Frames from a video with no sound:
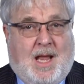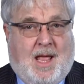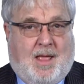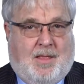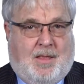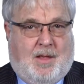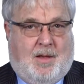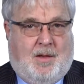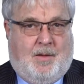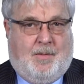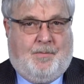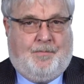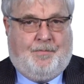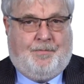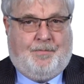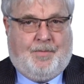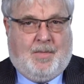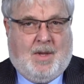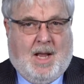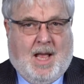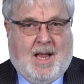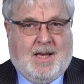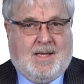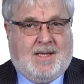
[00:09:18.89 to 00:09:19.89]
together
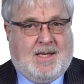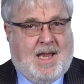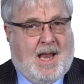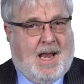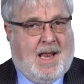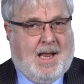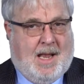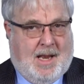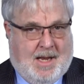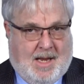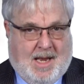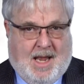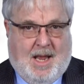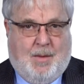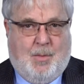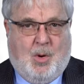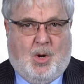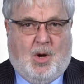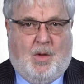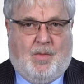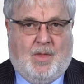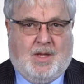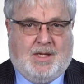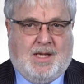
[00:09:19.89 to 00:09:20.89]
and selling an
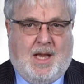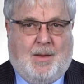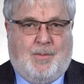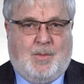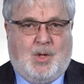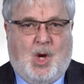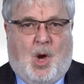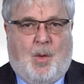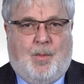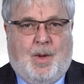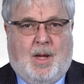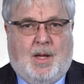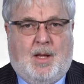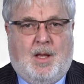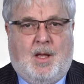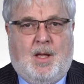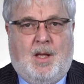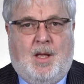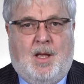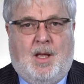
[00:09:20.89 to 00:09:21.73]
ebook on the same topic,